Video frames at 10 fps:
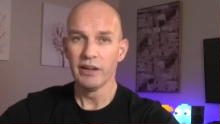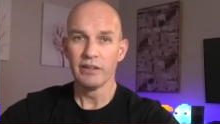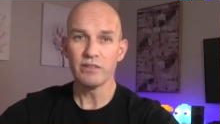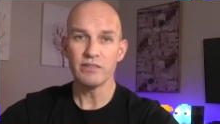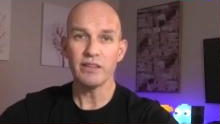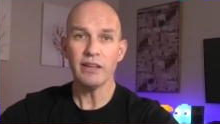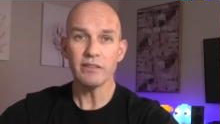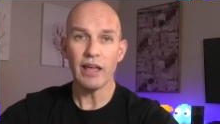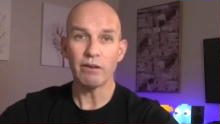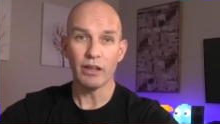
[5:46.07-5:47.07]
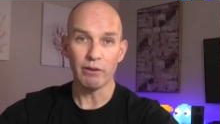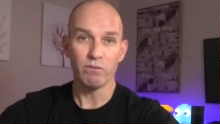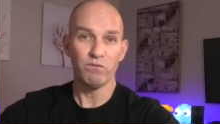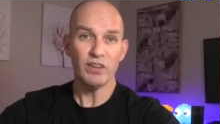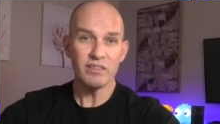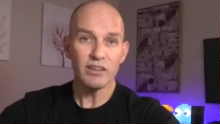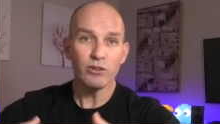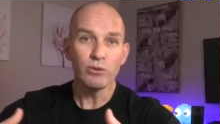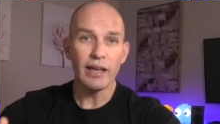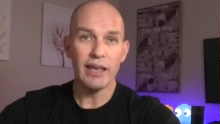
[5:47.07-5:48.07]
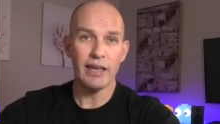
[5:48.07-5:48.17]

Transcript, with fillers: to send that like physical